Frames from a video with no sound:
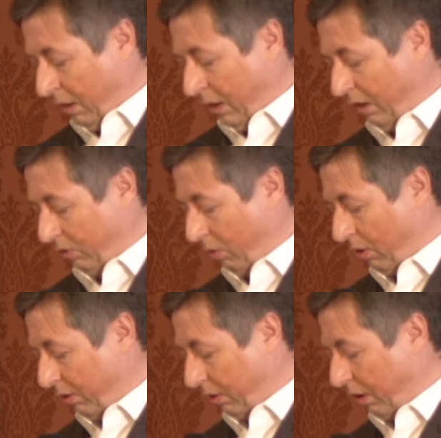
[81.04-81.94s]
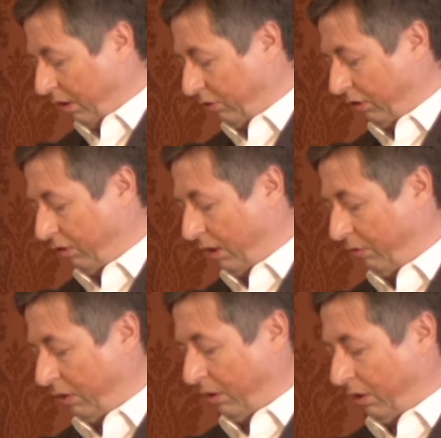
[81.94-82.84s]
He's received
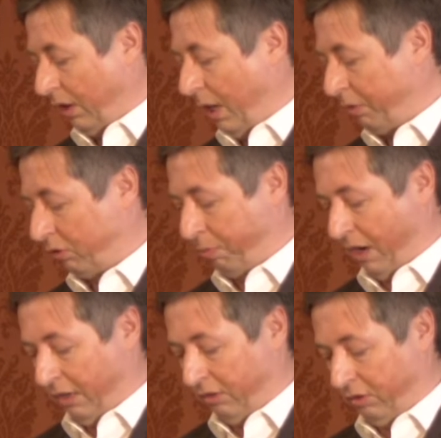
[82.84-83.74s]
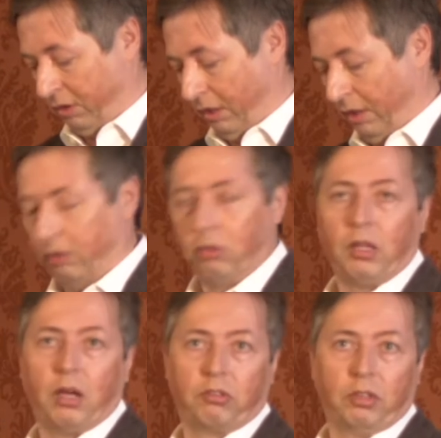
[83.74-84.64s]
the Nobel Prize in
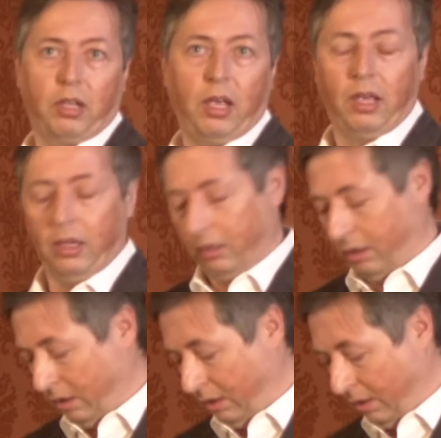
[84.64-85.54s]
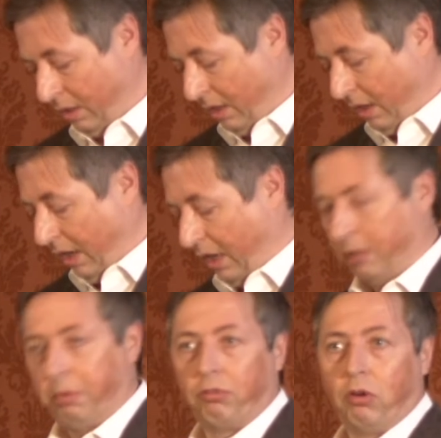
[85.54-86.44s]
2008, and
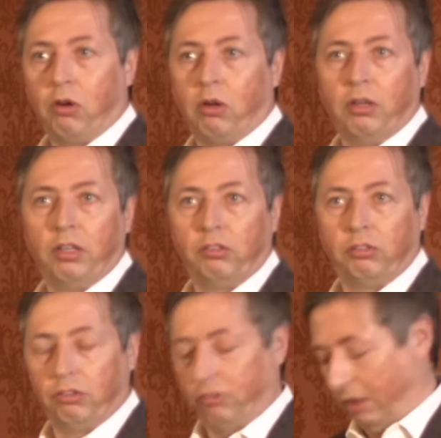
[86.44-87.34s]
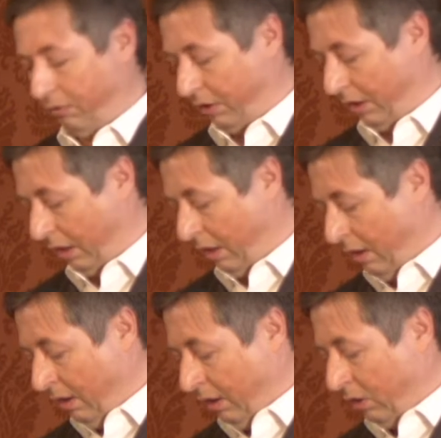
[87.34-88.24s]
above all, he's received the
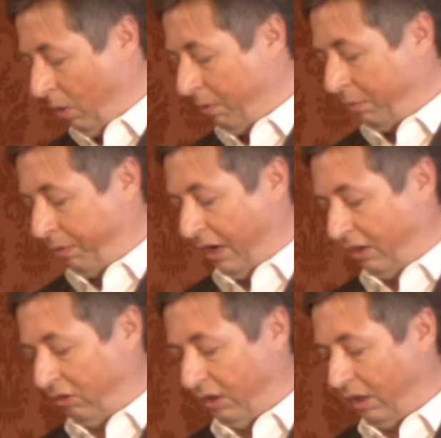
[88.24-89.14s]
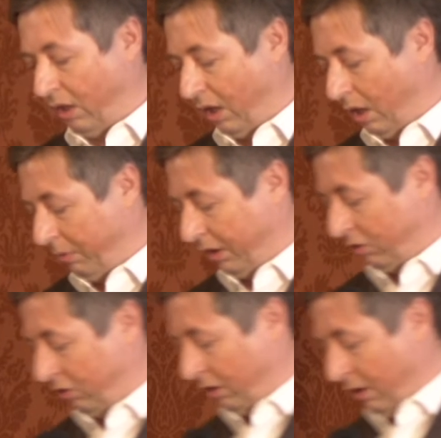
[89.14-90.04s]
Nobel Prize in
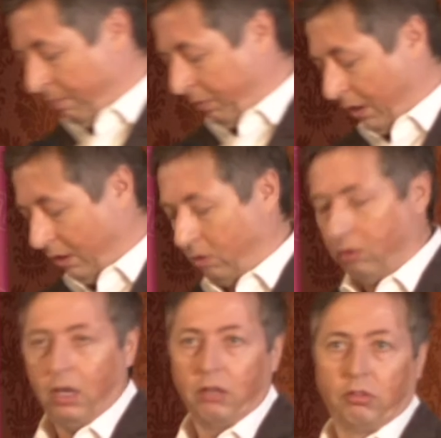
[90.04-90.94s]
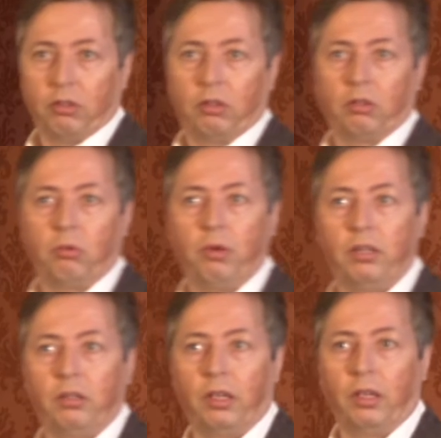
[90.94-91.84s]
Economics in
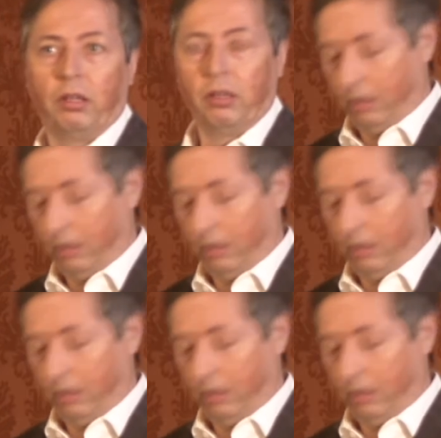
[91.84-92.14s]
2020